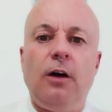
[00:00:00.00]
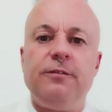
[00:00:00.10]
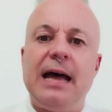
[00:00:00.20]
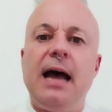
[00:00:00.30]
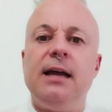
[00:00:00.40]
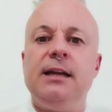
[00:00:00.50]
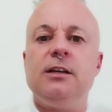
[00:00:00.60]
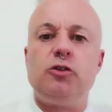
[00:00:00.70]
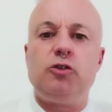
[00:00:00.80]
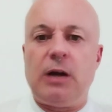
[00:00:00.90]
that and
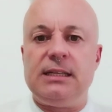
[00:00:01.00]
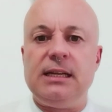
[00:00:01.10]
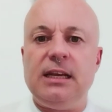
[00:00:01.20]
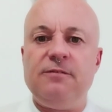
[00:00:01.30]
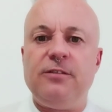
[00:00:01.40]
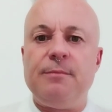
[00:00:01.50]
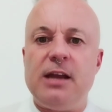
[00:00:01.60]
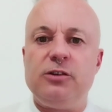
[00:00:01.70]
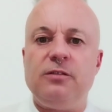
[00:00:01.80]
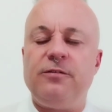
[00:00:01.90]
extracting
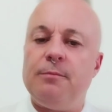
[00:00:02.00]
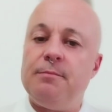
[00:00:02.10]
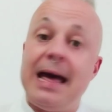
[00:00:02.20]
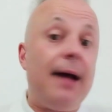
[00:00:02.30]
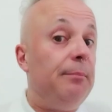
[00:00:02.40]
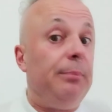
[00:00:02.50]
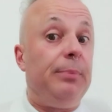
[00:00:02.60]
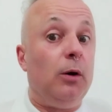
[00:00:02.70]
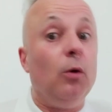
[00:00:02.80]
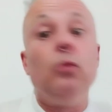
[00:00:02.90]
information from that.
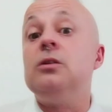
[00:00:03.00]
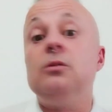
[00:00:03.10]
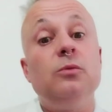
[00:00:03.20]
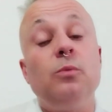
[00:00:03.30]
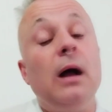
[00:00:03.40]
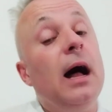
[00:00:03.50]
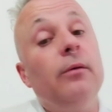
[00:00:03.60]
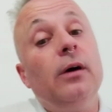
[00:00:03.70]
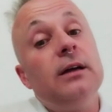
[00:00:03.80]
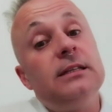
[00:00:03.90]
But also as well,
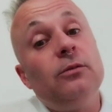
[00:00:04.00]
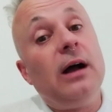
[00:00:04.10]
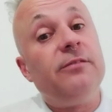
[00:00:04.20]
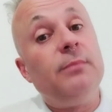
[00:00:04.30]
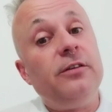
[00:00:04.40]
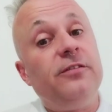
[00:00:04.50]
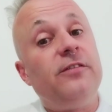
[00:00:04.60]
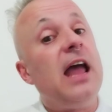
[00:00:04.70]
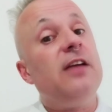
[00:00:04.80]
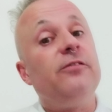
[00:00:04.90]
I still have my
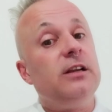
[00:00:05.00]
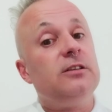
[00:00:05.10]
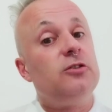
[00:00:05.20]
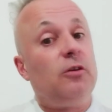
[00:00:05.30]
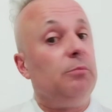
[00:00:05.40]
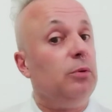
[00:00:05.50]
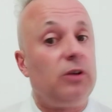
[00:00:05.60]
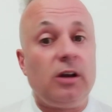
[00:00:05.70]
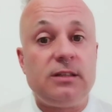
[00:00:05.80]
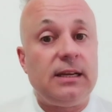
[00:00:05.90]
favourites, Jean-Paul
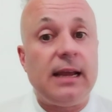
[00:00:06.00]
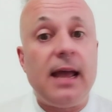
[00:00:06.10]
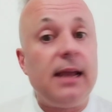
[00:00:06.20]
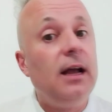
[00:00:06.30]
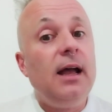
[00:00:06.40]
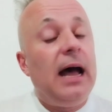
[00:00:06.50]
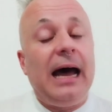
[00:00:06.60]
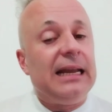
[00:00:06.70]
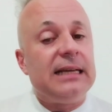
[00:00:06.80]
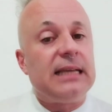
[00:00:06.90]
Gaultier,
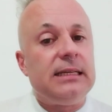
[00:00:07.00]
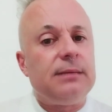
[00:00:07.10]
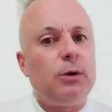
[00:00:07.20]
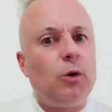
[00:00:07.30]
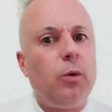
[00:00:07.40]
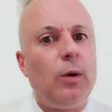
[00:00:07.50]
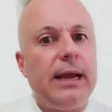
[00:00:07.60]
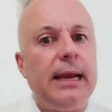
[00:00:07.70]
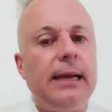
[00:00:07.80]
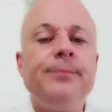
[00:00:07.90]
Alexander McQueen,